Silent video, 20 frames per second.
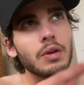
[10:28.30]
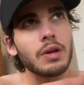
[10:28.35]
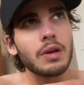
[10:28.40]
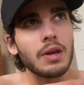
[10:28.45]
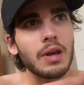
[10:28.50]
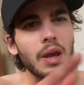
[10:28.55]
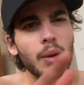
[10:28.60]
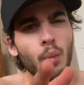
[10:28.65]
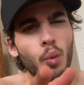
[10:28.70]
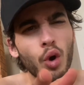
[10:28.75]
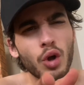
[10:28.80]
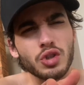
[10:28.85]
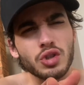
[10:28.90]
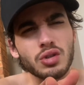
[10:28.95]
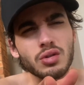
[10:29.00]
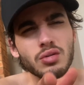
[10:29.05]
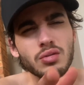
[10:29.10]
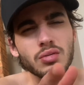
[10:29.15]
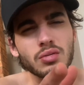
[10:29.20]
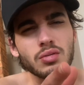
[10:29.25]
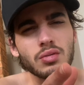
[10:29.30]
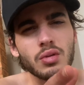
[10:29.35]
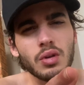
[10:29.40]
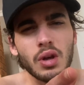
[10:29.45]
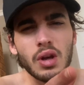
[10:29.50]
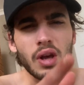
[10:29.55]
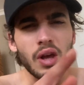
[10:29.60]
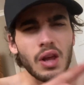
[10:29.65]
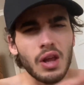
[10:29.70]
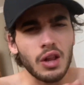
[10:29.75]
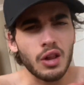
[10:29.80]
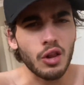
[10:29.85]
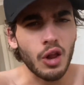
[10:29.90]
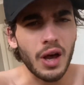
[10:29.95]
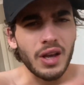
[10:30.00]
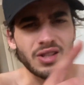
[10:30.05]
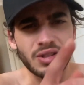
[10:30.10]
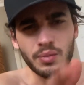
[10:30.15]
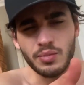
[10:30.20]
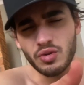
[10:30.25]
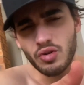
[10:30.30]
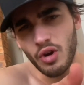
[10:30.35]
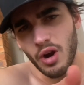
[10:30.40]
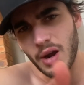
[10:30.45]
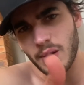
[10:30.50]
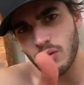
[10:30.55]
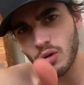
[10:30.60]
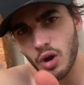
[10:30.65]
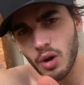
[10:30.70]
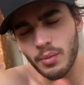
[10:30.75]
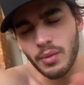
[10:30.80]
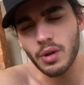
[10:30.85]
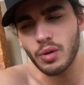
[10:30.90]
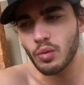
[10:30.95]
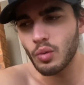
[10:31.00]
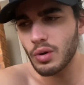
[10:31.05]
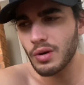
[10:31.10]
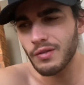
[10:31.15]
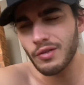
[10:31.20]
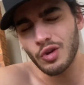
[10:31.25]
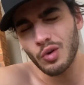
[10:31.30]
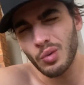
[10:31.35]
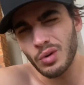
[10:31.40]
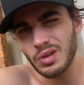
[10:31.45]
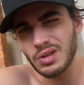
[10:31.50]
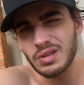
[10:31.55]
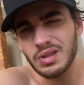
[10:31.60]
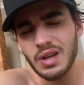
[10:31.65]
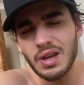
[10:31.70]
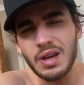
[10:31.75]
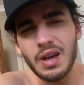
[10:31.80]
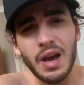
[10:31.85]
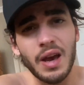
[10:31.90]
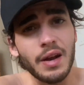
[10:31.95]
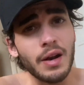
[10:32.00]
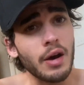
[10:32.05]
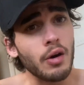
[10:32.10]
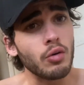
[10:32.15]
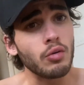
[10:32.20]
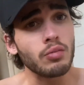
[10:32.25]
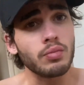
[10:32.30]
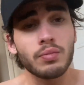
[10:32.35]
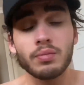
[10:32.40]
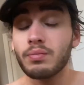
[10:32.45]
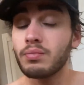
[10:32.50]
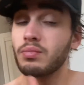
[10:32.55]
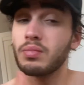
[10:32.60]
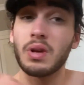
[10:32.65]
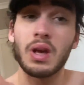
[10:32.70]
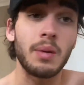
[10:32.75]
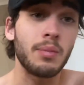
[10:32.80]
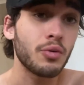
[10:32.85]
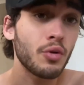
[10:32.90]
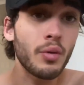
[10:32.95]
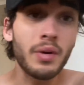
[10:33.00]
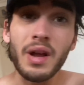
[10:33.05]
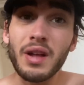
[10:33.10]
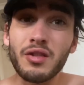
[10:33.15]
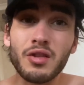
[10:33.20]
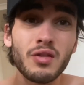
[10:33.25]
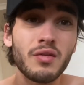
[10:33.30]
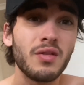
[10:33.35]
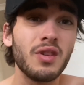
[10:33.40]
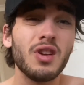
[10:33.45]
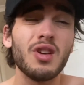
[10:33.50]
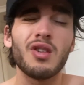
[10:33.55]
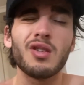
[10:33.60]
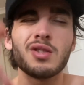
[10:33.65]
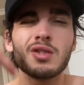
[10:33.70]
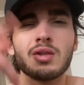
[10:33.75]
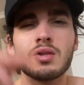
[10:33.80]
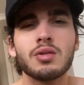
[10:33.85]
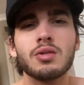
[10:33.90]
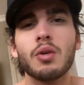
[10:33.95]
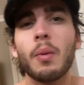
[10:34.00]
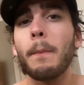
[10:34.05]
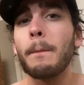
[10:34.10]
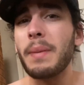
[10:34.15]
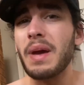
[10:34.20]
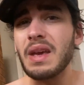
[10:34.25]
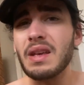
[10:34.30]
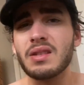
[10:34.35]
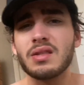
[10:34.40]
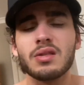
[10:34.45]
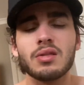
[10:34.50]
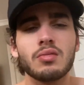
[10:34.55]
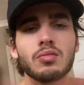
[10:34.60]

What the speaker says: keep watching, like, subscribe, comment, whatever you want to see, and I'll keep doing out those videos. Peace.